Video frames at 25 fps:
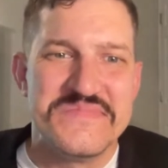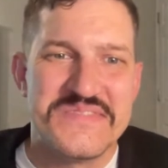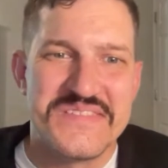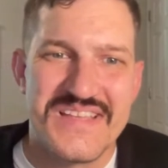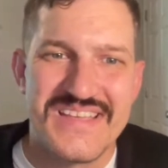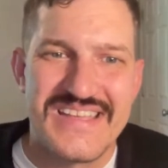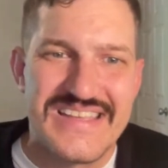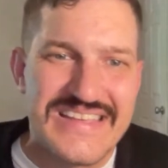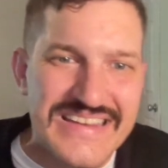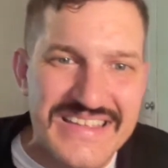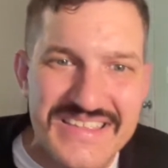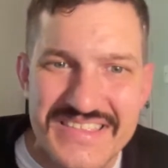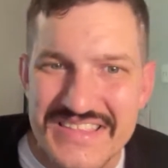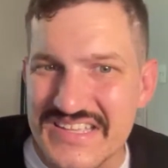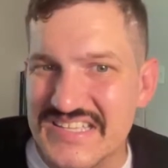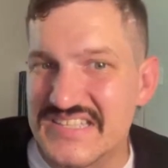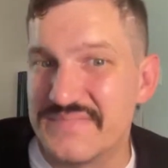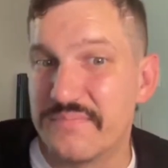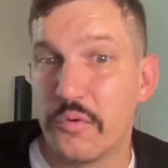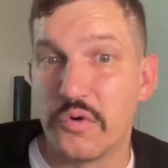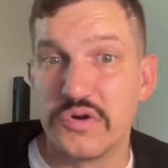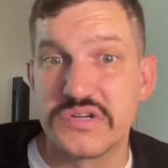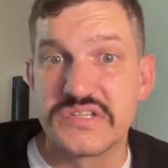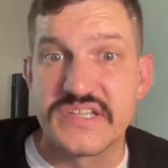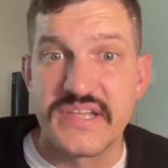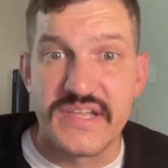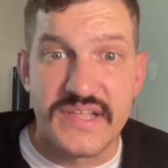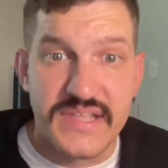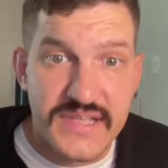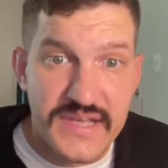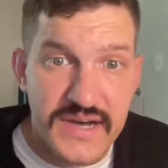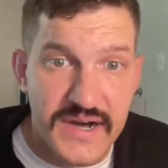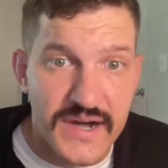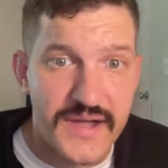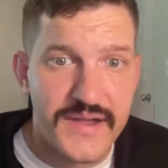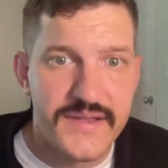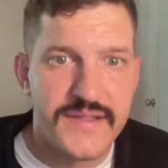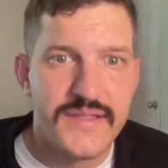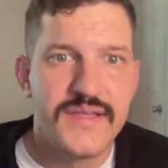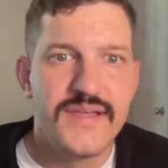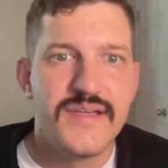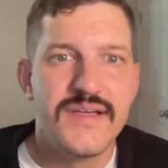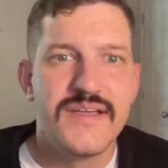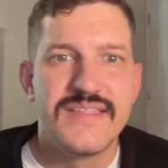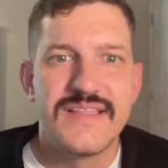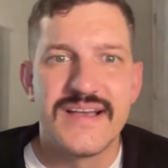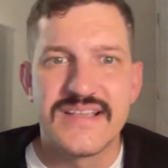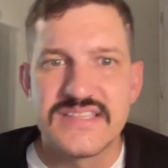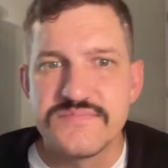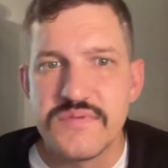any of these sports get cut.
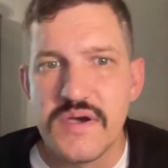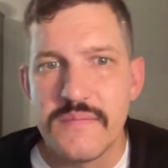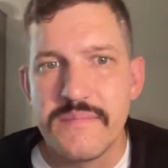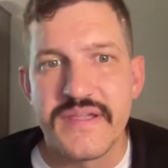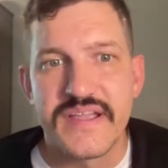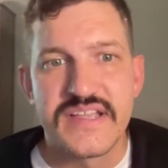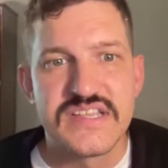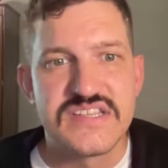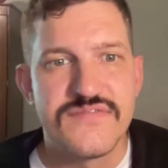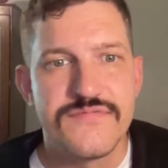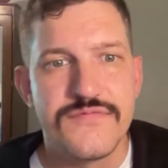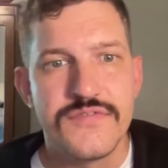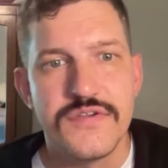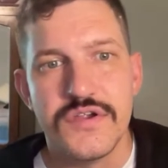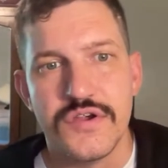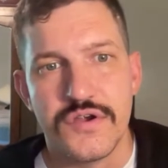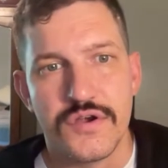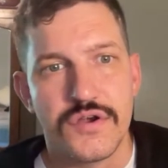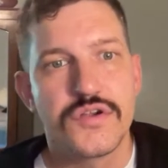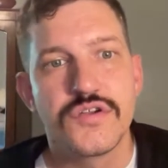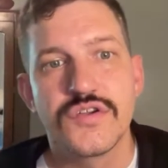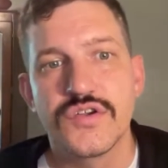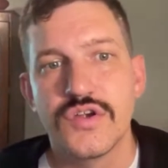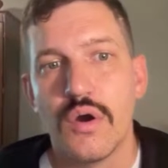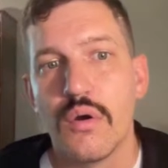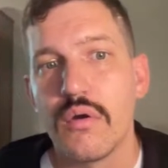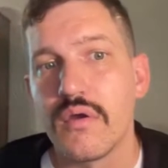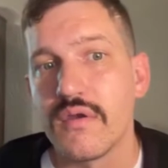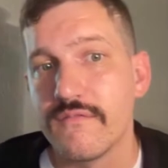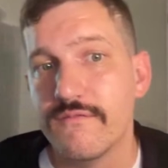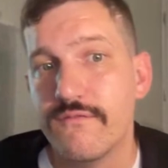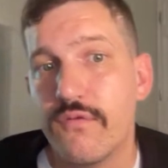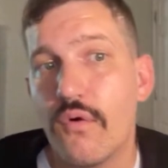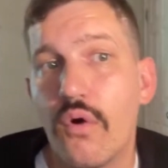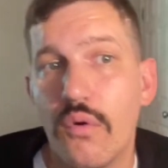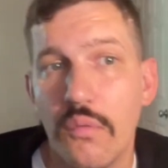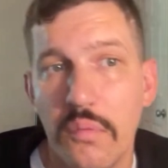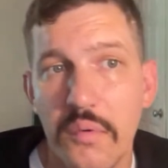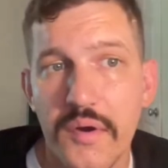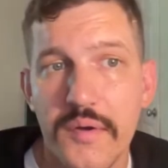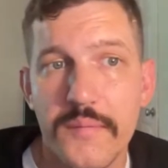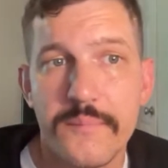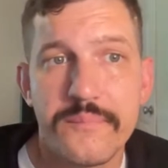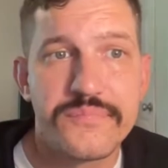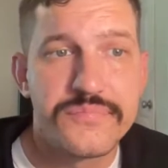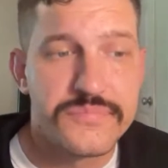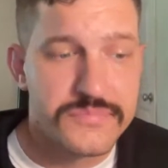That's my biggest fear going forward.